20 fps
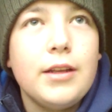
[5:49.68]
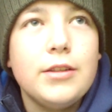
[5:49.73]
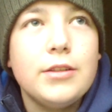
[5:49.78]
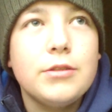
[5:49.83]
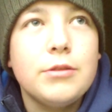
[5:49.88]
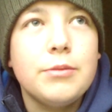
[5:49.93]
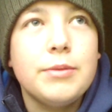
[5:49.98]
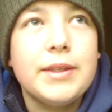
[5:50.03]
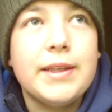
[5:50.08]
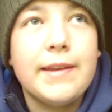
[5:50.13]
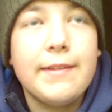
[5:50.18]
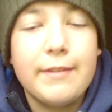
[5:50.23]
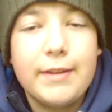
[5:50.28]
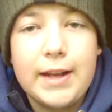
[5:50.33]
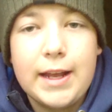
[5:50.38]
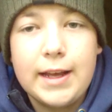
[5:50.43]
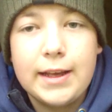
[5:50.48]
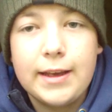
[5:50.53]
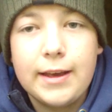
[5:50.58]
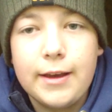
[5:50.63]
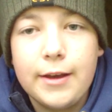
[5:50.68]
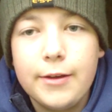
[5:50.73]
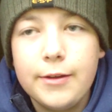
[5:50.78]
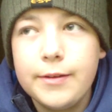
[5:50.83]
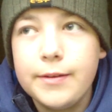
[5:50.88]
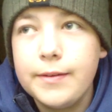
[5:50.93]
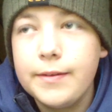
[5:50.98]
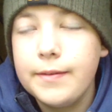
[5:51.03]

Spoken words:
So we'll be giving that a go.